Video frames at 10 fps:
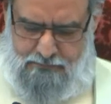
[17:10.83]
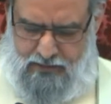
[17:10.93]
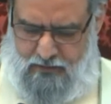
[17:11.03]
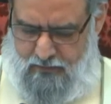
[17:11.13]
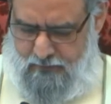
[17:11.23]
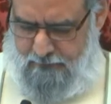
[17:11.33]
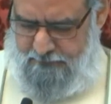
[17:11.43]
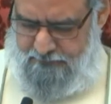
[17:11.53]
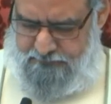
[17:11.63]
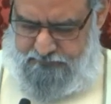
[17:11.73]

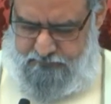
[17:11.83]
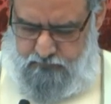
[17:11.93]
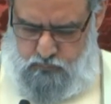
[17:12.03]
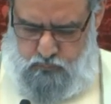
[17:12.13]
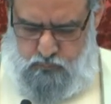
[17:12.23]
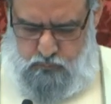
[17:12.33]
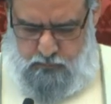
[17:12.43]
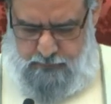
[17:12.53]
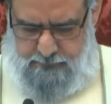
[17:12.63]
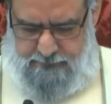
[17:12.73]

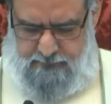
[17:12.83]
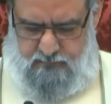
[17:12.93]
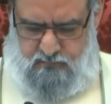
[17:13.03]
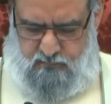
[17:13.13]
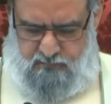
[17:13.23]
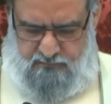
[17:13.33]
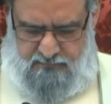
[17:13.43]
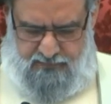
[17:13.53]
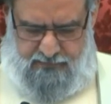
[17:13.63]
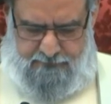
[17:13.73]

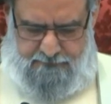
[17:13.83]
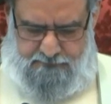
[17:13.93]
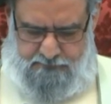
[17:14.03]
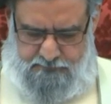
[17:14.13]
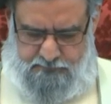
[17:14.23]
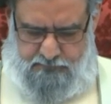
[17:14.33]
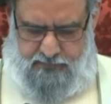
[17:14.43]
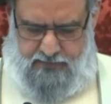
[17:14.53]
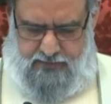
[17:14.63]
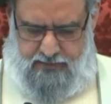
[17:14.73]

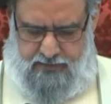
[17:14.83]
Nobody speaks.